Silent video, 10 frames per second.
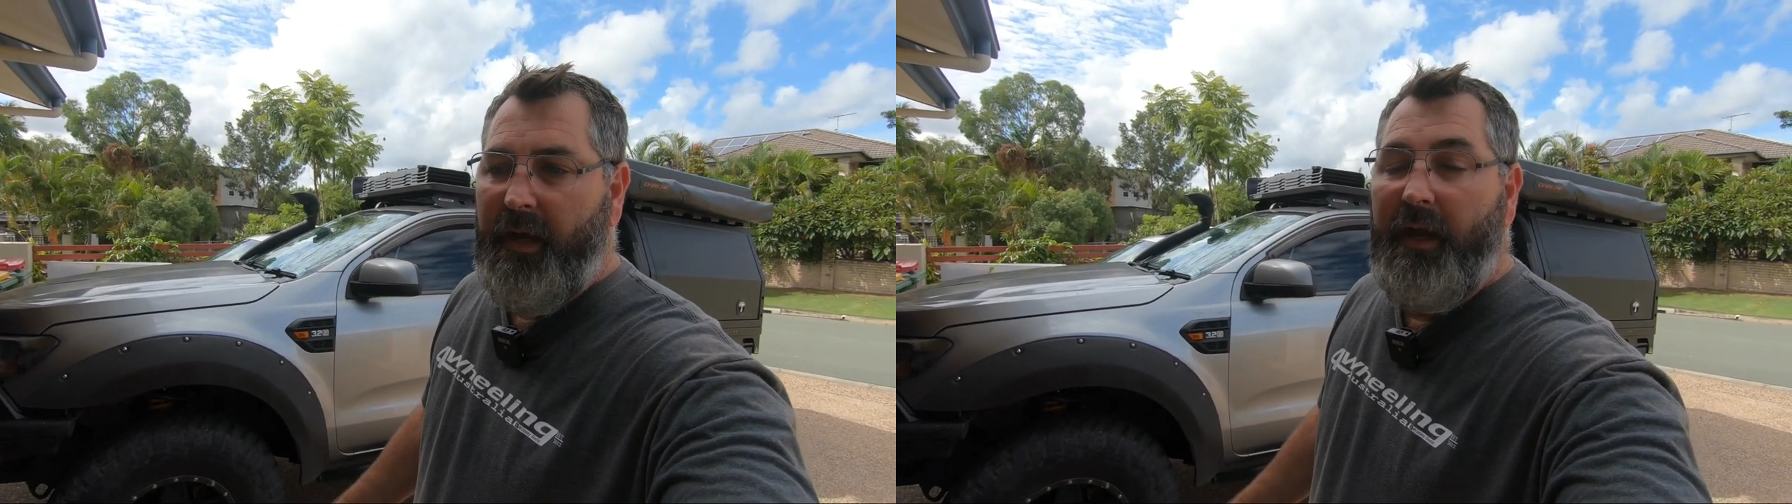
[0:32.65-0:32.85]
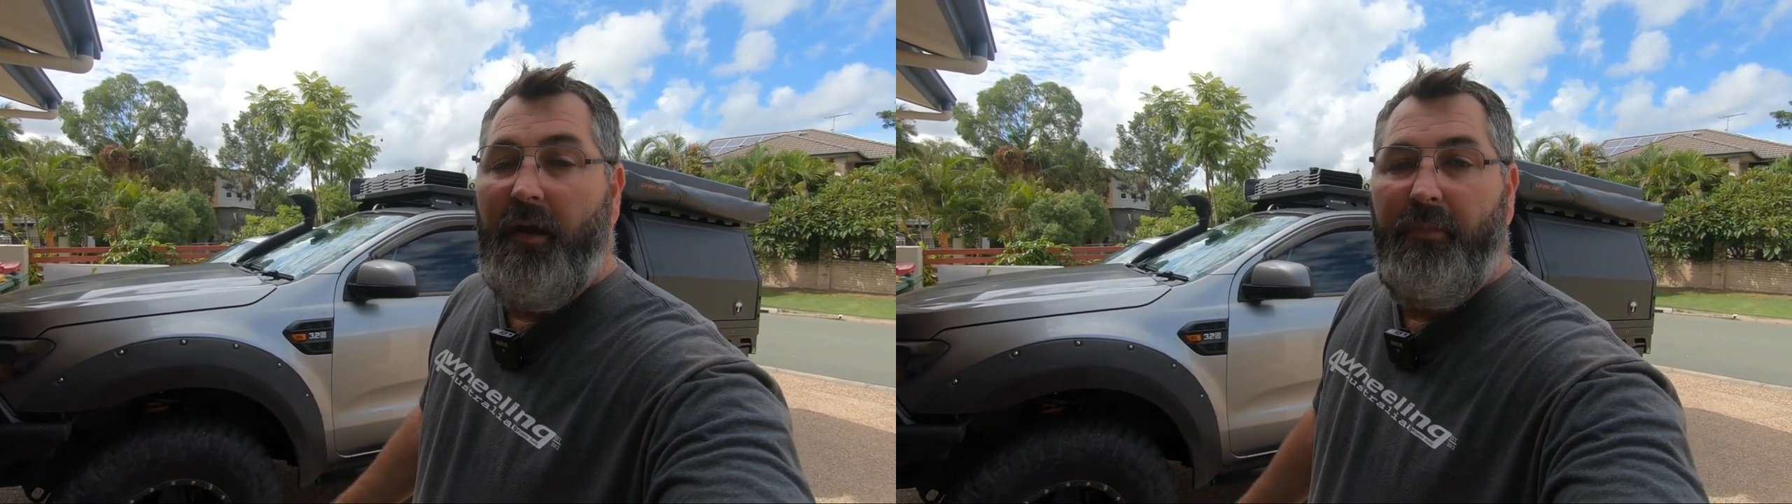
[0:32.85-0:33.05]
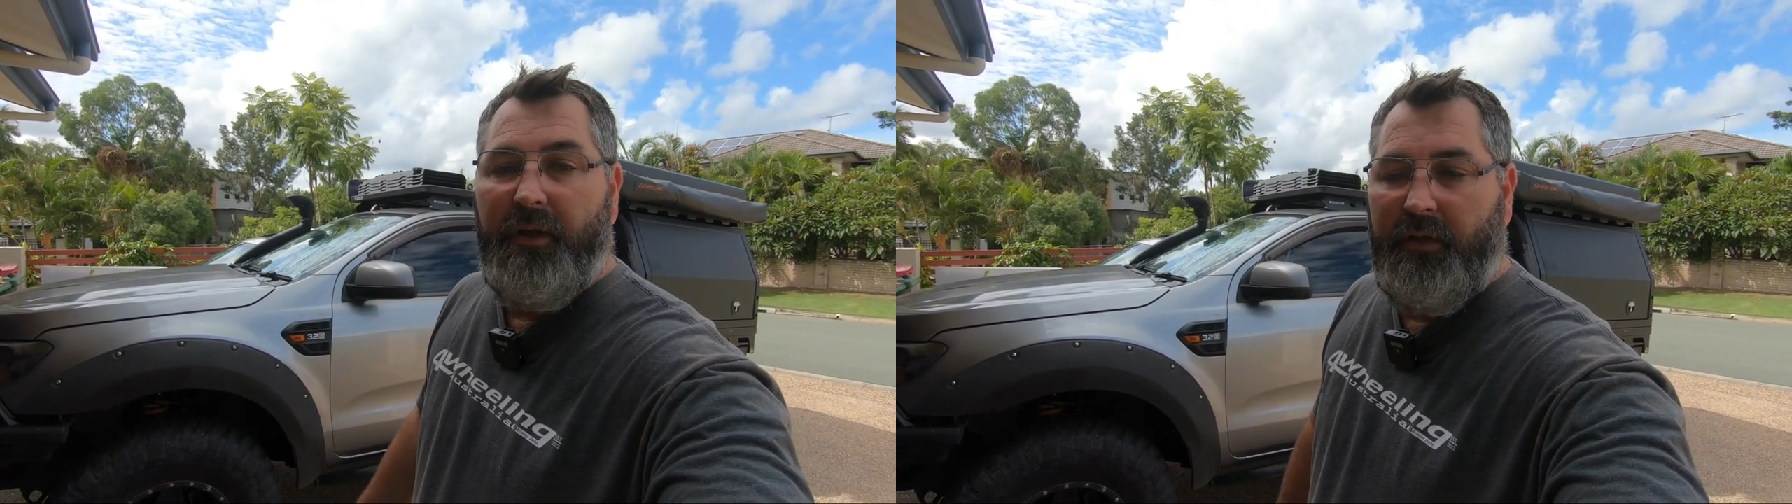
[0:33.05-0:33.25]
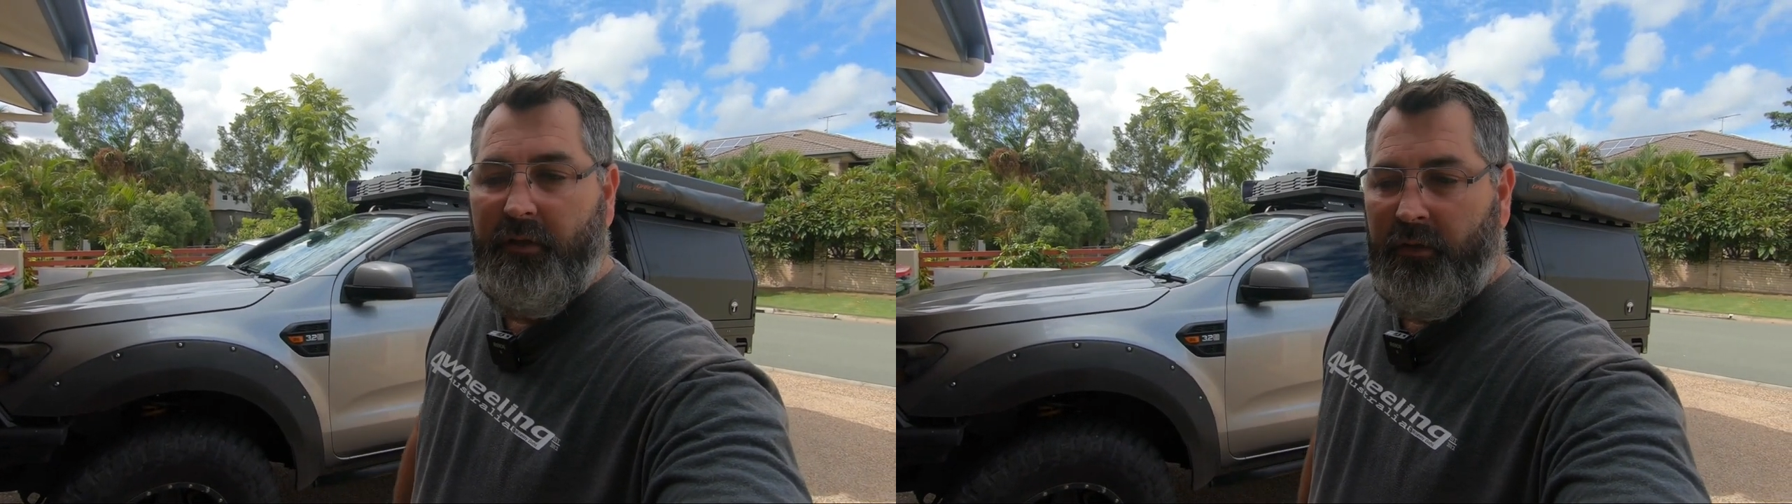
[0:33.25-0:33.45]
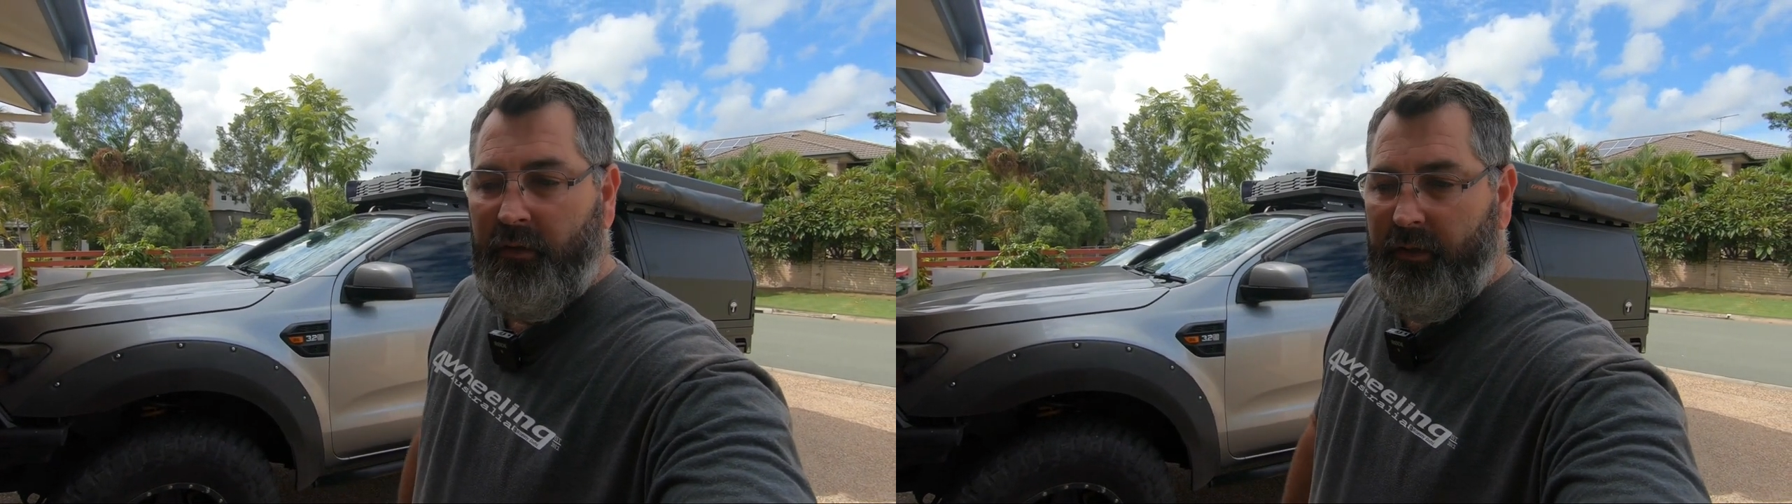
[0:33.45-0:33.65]
ARB
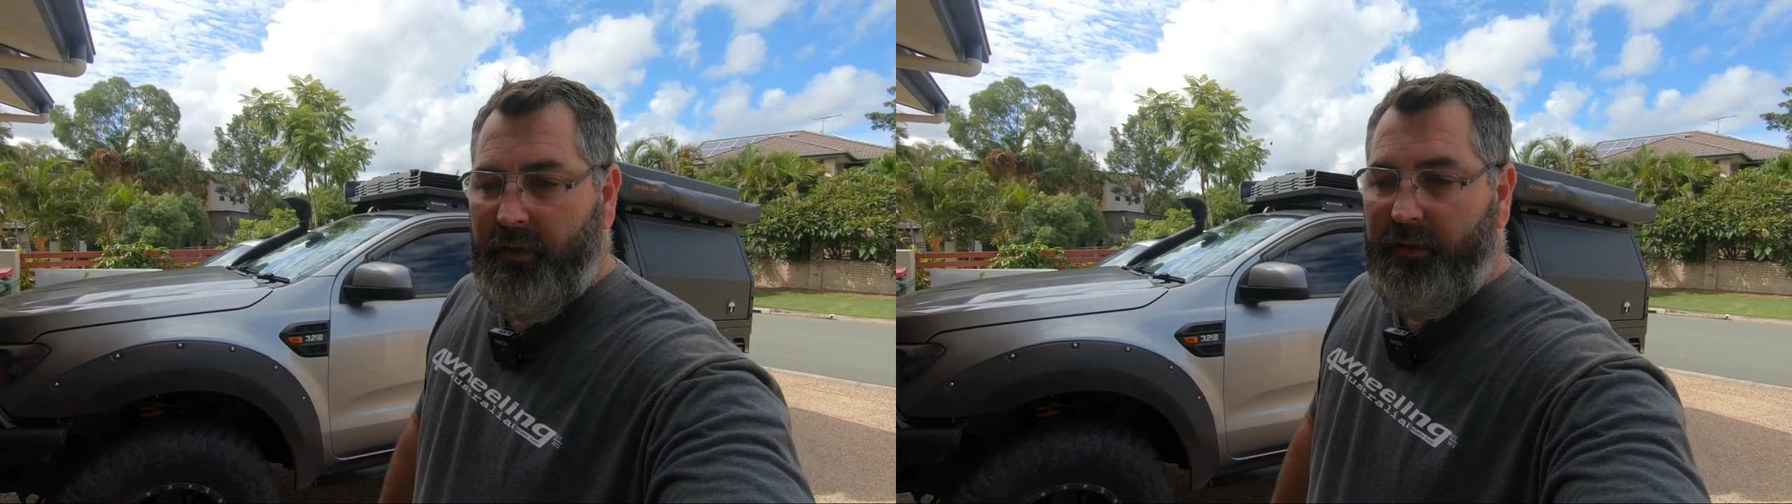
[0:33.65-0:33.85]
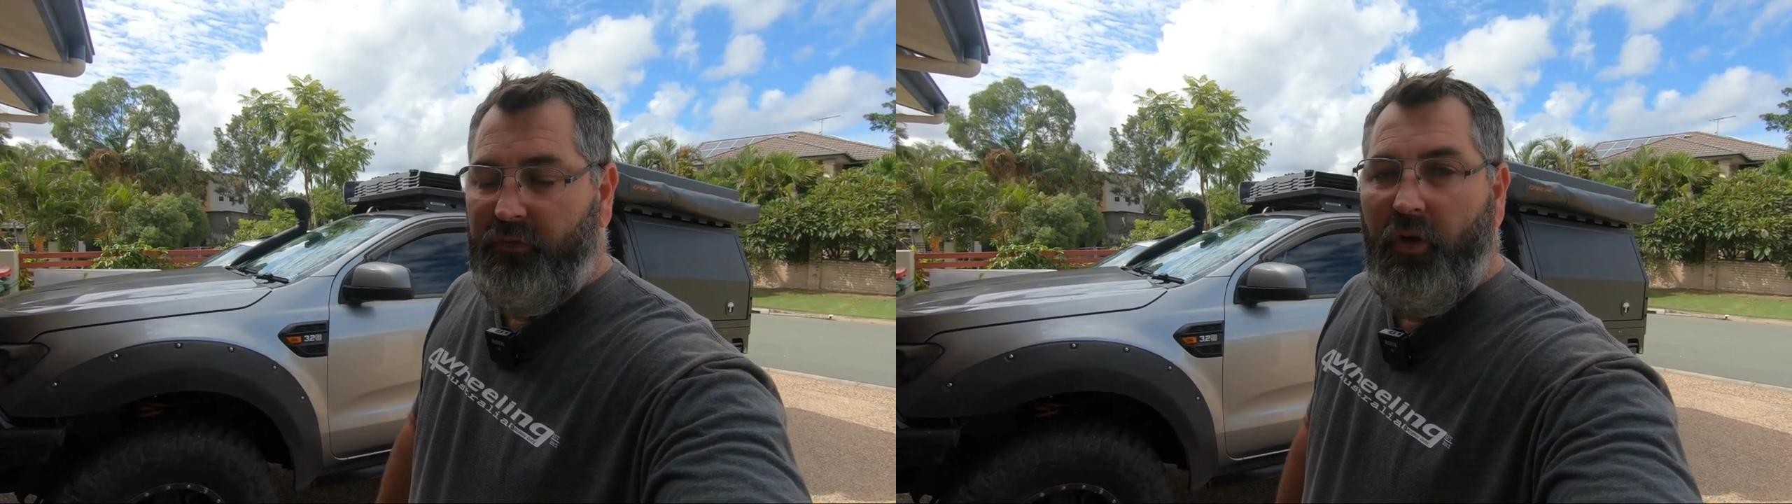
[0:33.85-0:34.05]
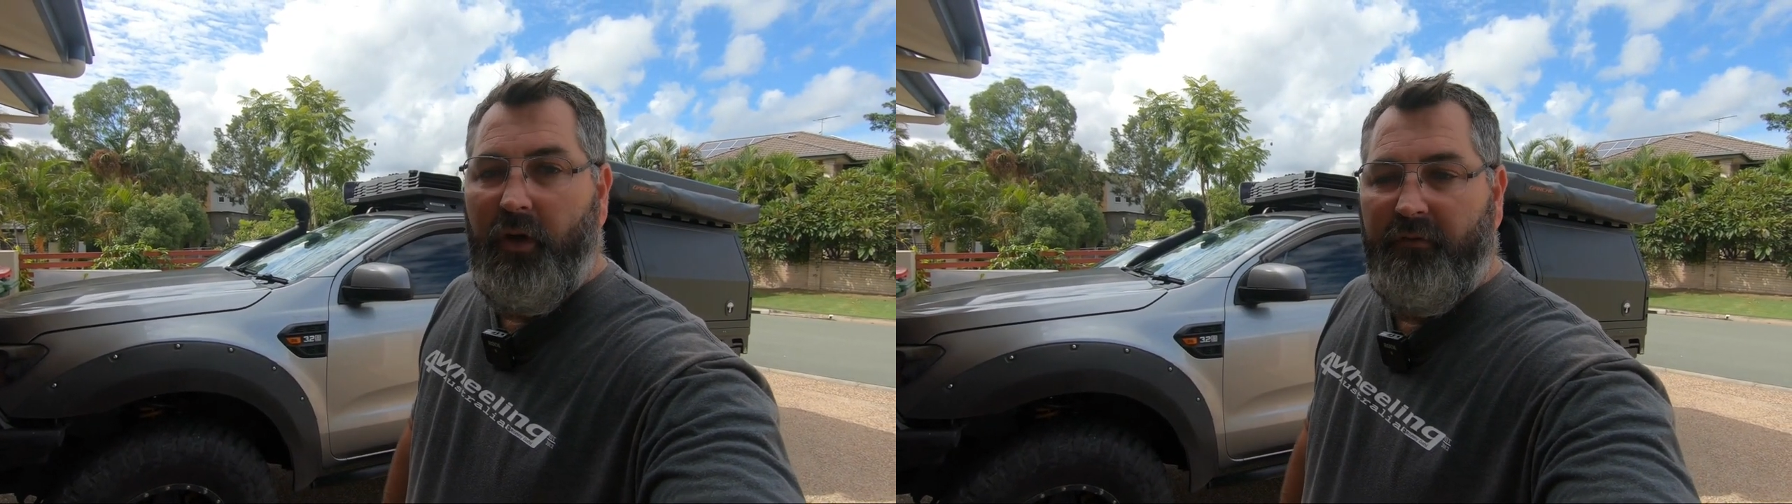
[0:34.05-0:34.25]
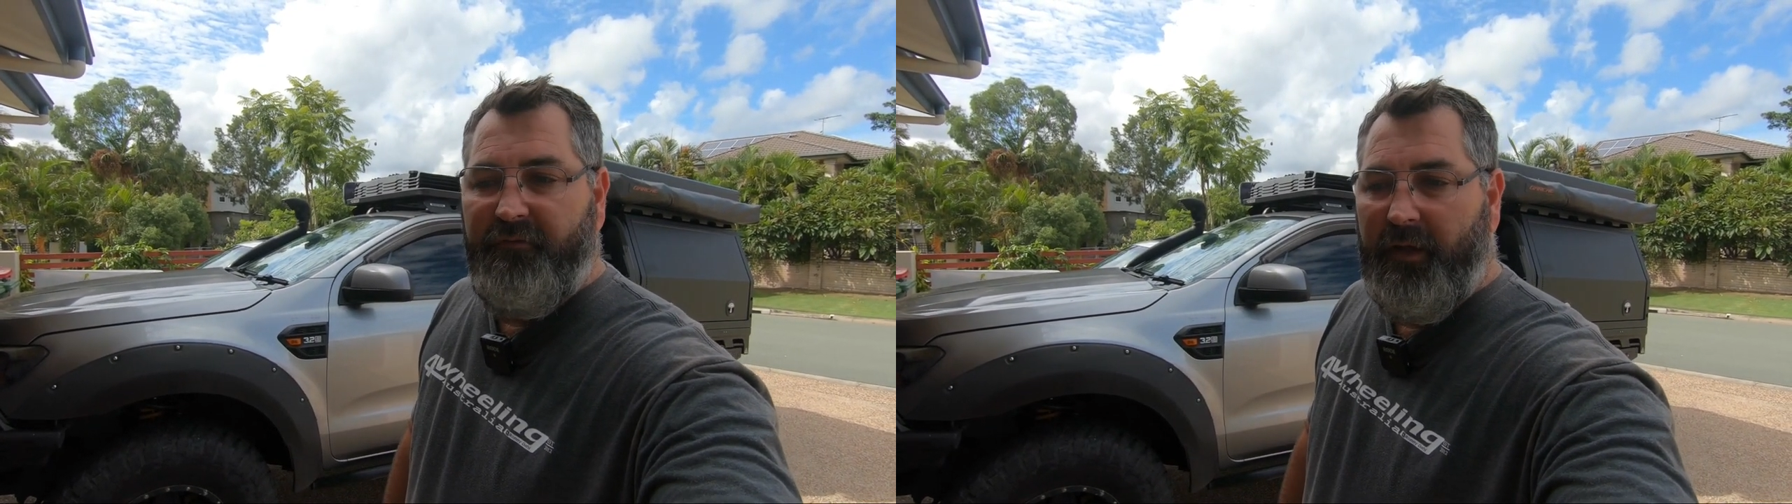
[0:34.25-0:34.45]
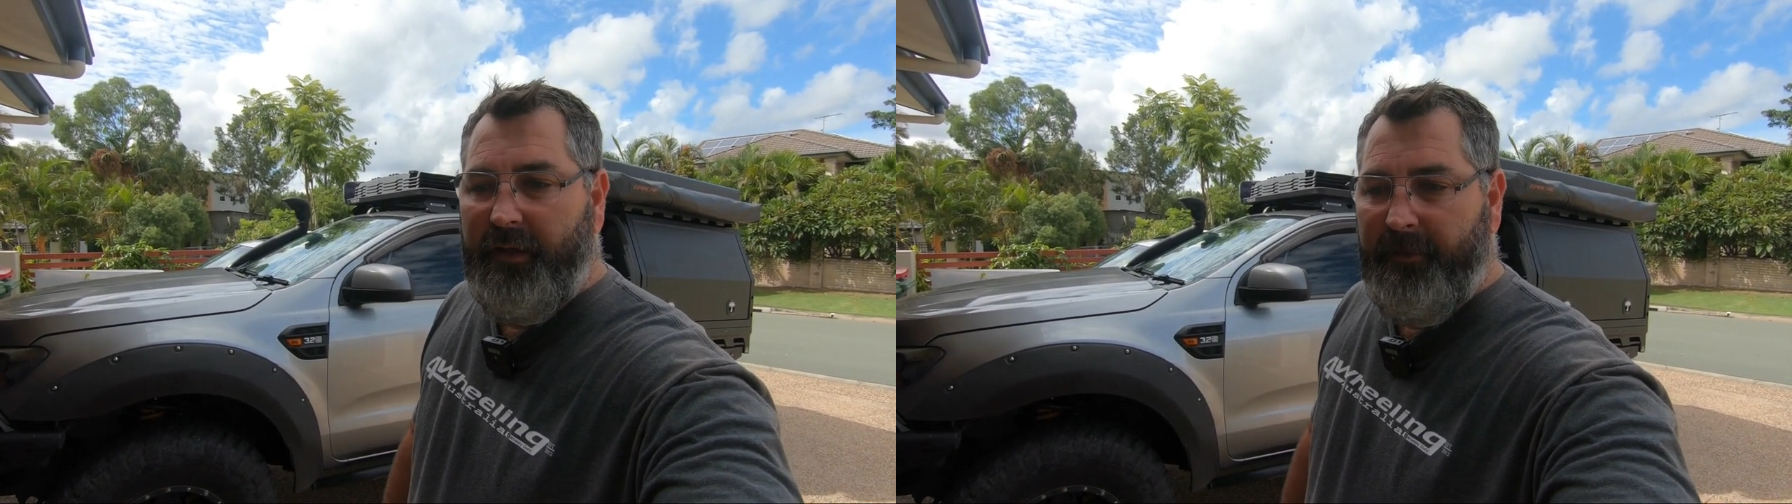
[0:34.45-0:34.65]
uh, tyre
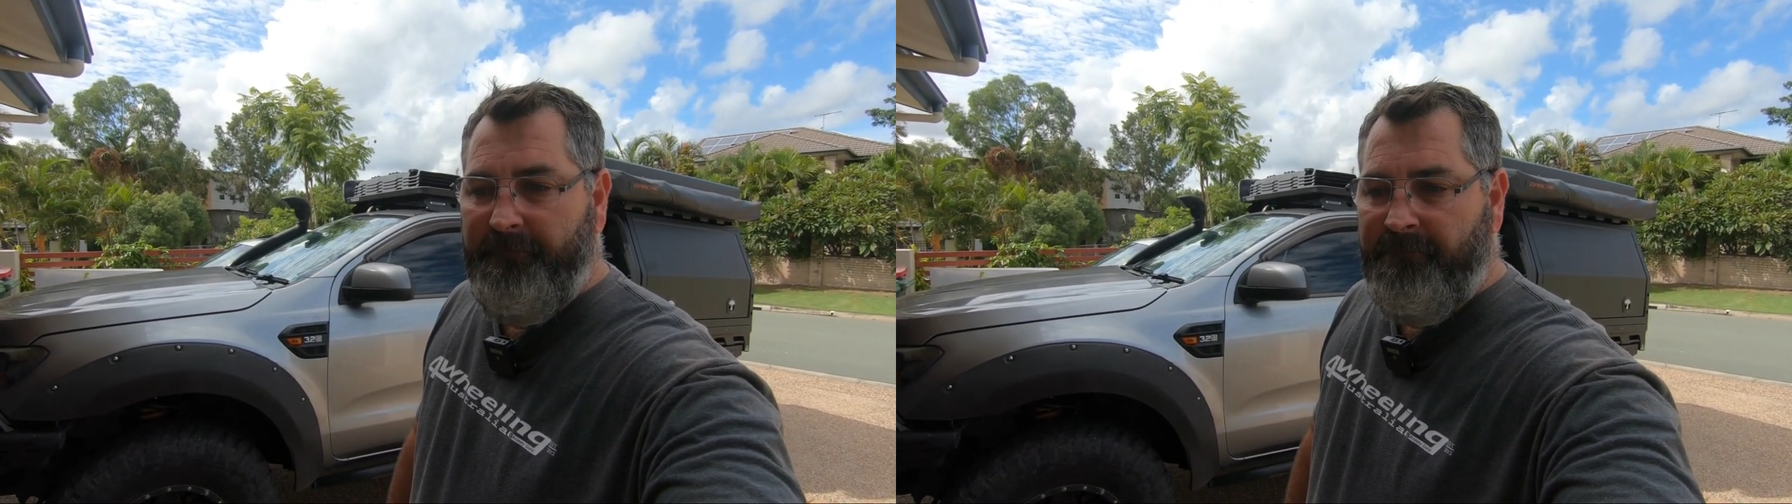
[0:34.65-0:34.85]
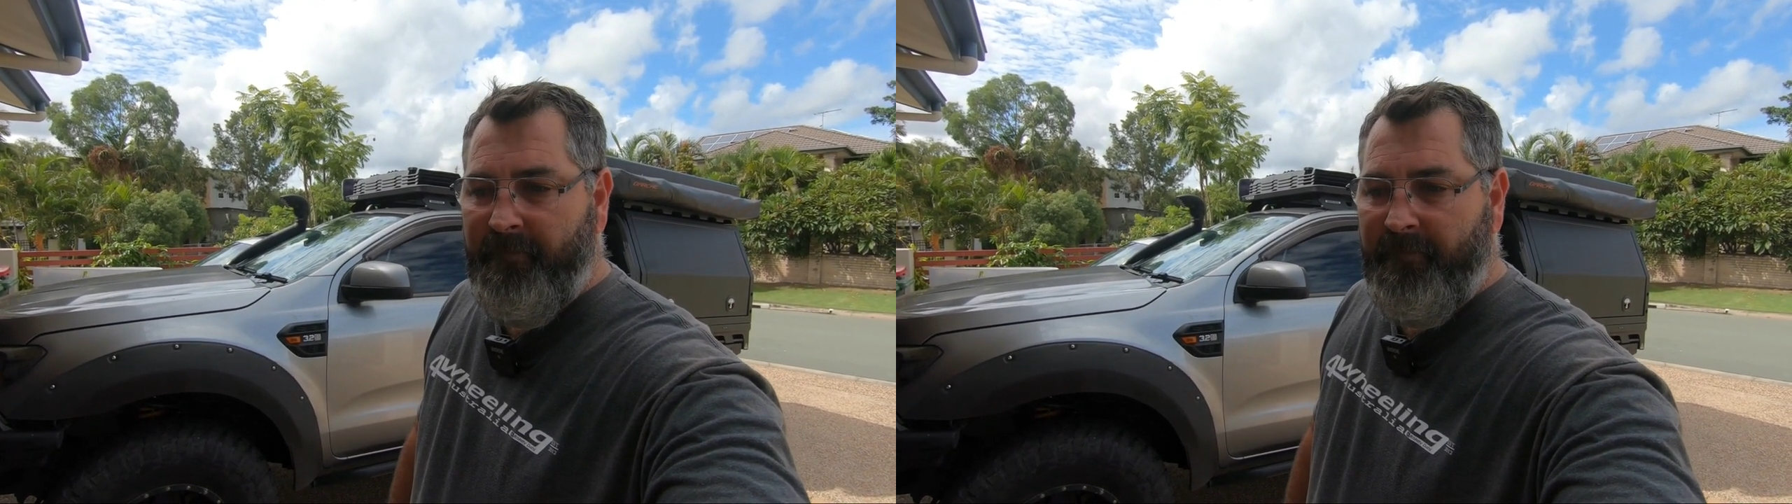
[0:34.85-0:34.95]
deflator.